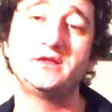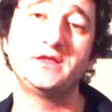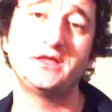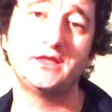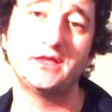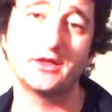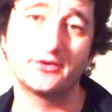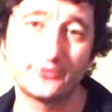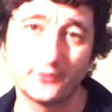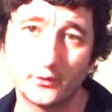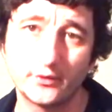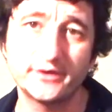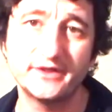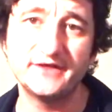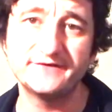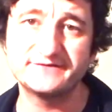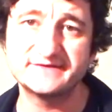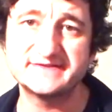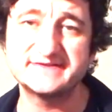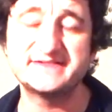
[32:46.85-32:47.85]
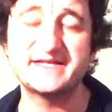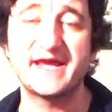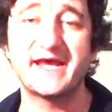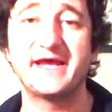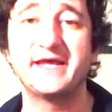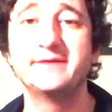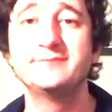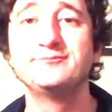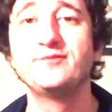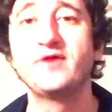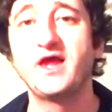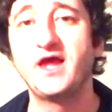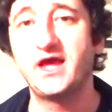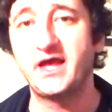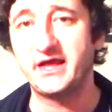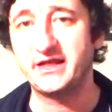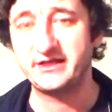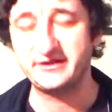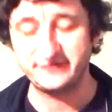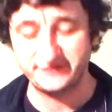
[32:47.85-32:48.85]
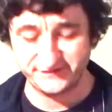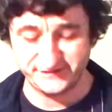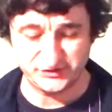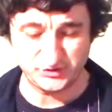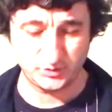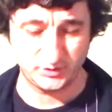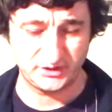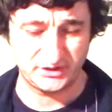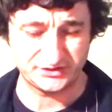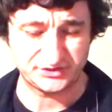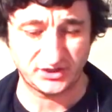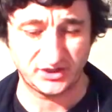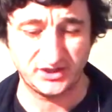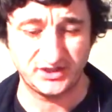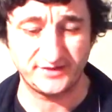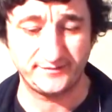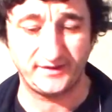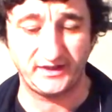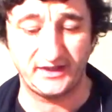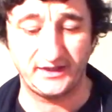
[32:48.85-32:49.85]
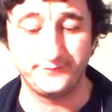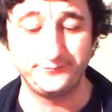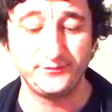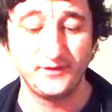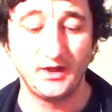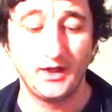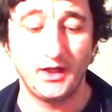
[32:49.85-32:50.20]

the authority of the state and individual autonomy,